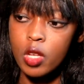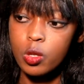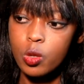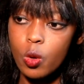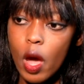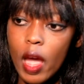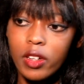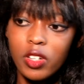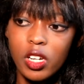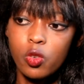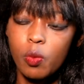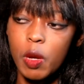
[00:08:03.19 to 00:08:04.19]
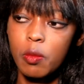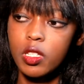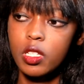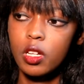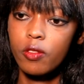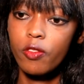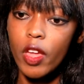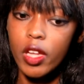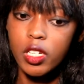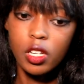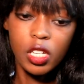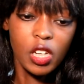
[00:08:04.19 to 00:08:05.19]
So I try to remind myself
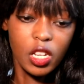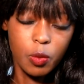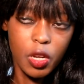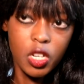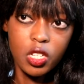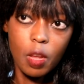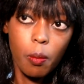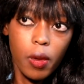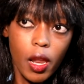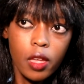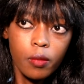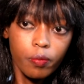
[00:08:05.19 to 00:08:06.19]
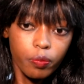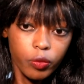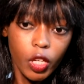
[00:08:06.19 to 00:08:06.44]
that in as much as I'm playing,